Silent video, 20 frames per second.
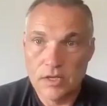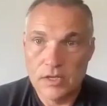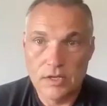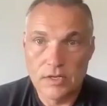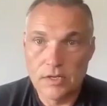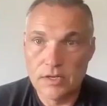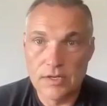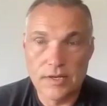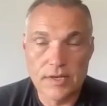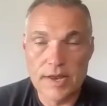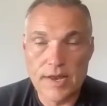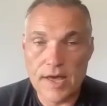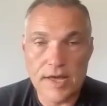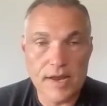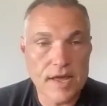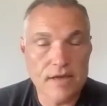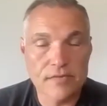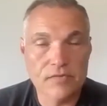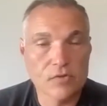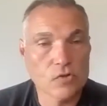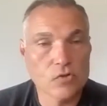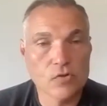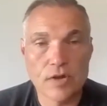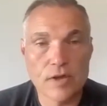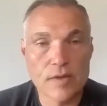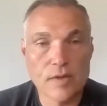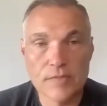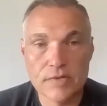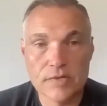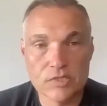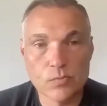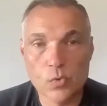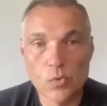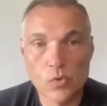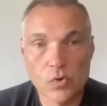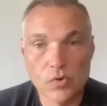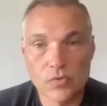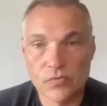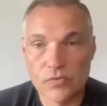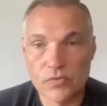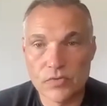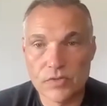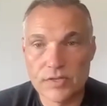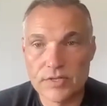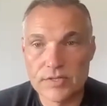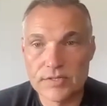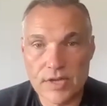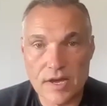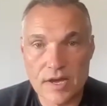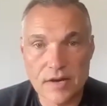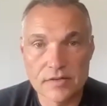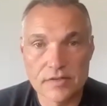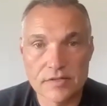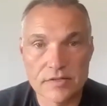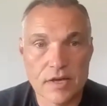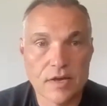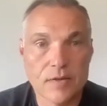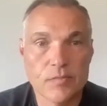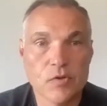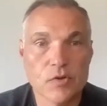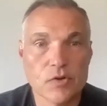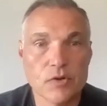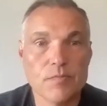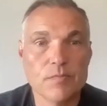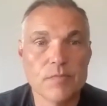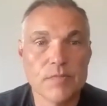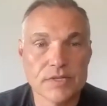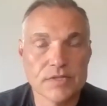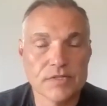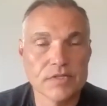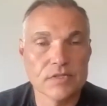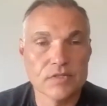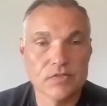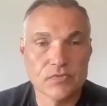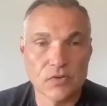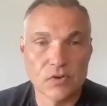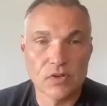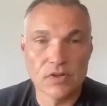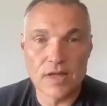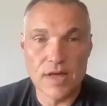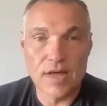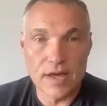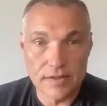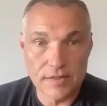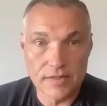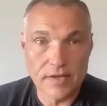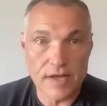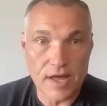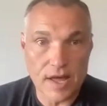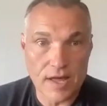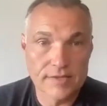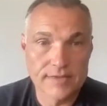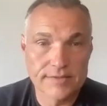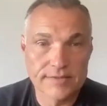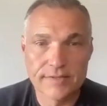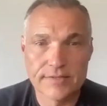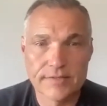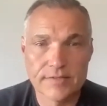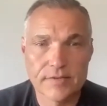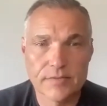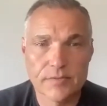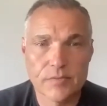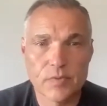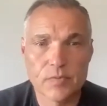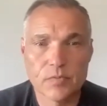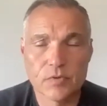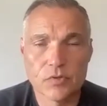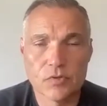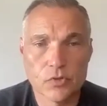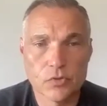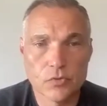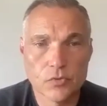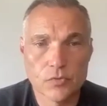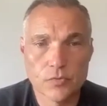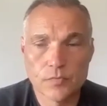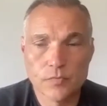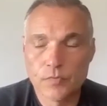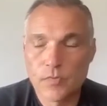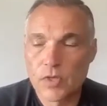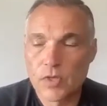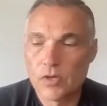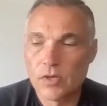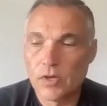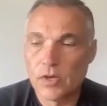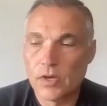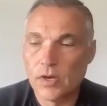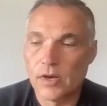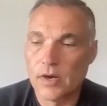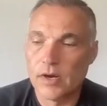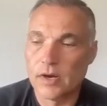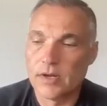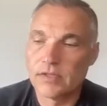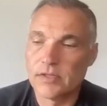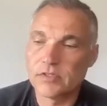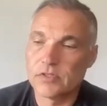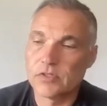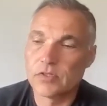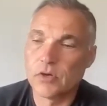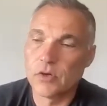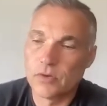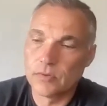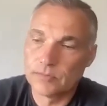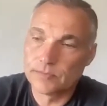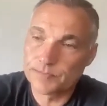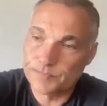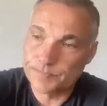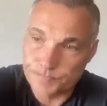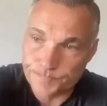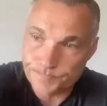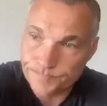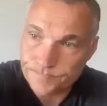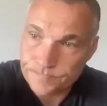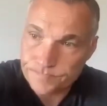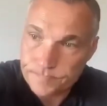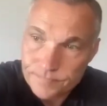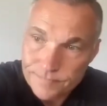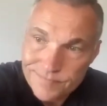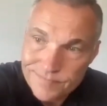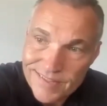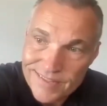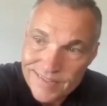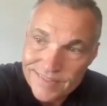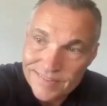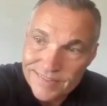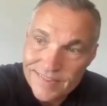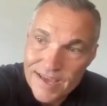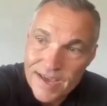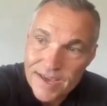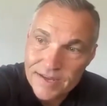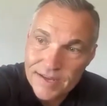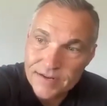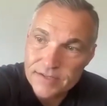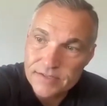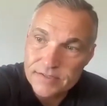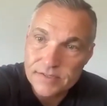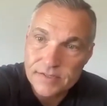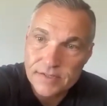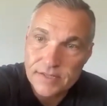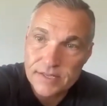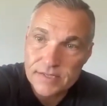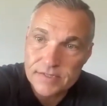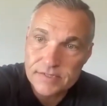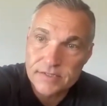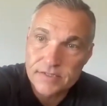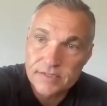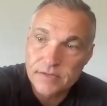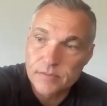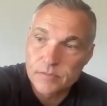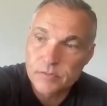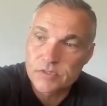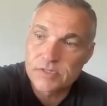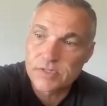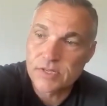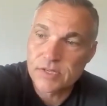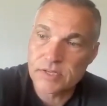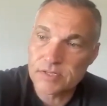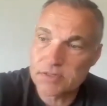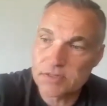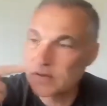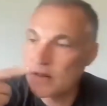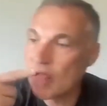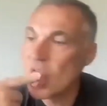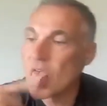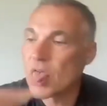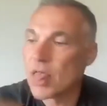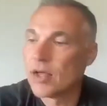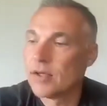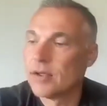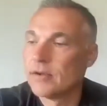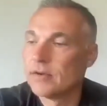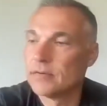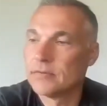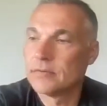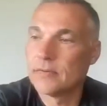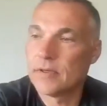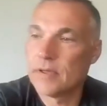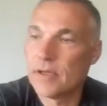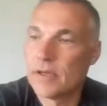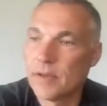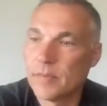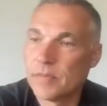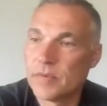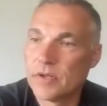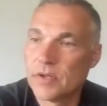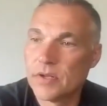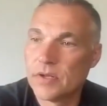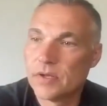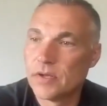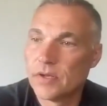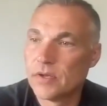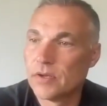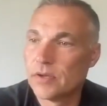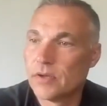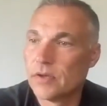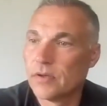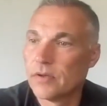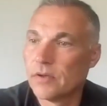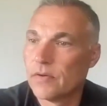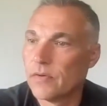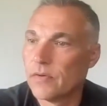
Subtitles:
not have to create much more for the entire time you're in business for a lot of the content that people do. All right, so that is lesson number 6. I'm gonna